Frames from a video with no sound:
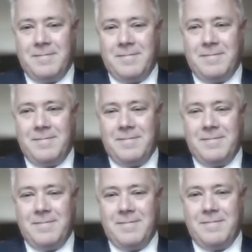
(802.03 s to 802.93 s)

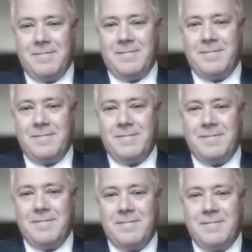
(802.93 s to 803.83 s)

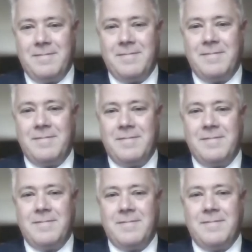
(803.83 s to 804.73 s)

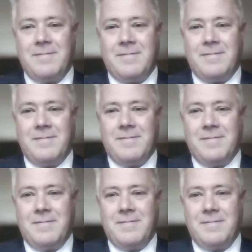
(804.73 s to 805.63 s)

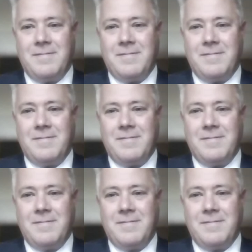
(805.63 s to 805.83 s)
This person isn't speaking.